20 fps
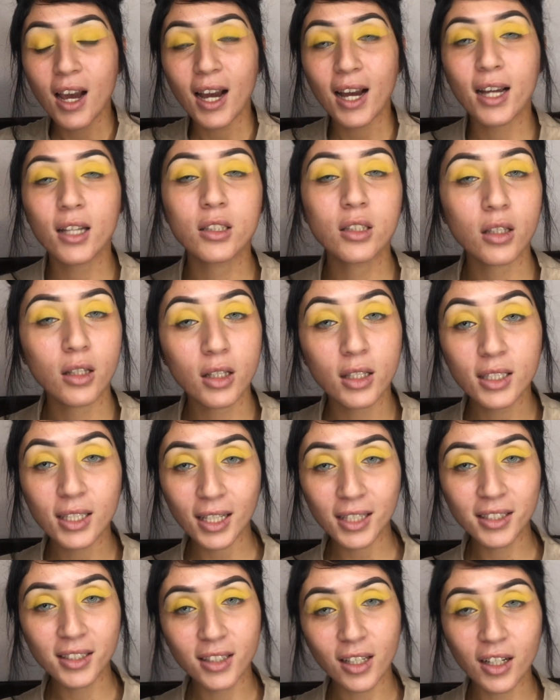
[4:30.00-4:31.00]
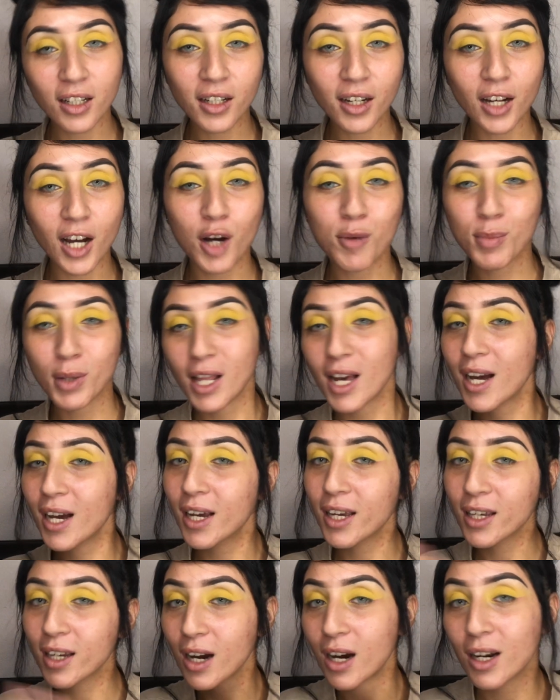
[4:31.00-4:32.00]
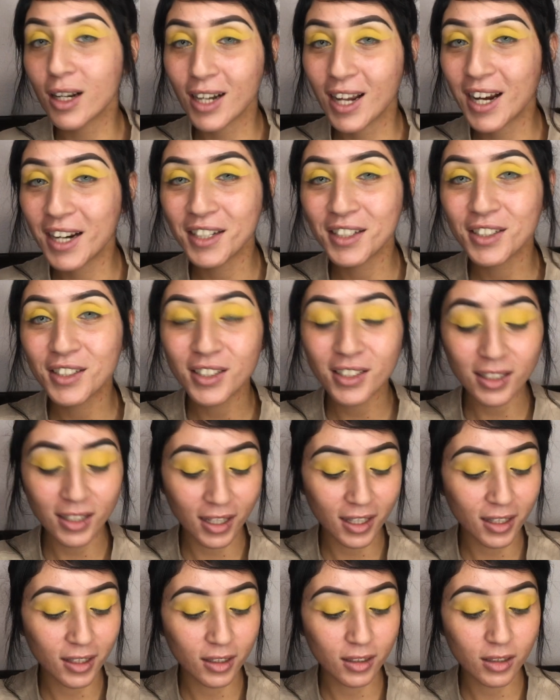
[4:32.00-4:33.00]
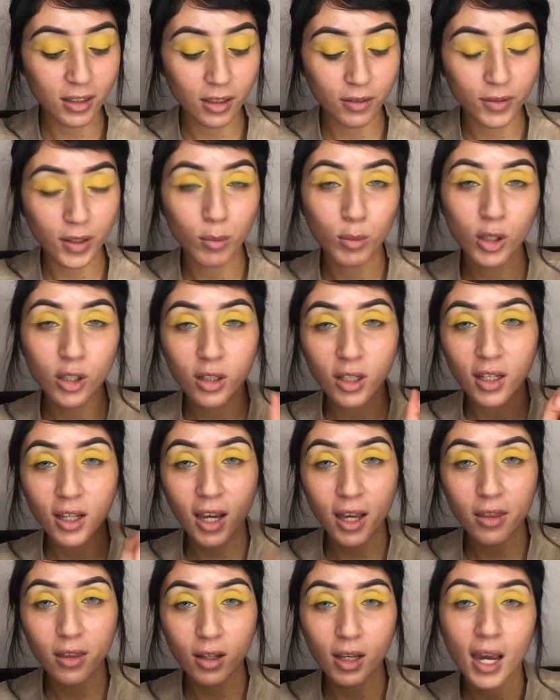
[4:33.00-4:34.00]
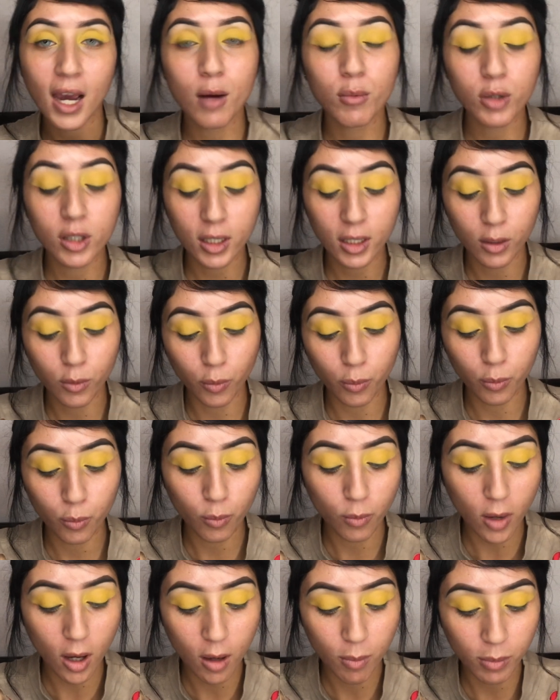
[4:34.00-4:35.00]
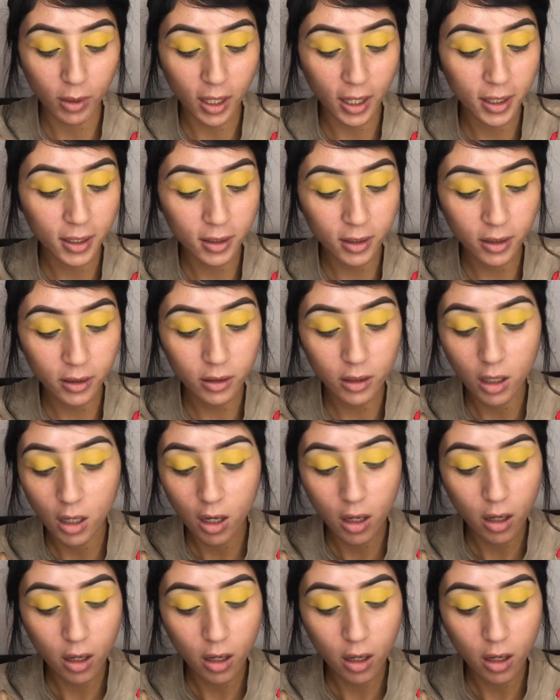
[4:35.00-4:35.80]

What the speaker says: as it is, I suck applying eyeliner, and if I'm looking at the camera and applying it,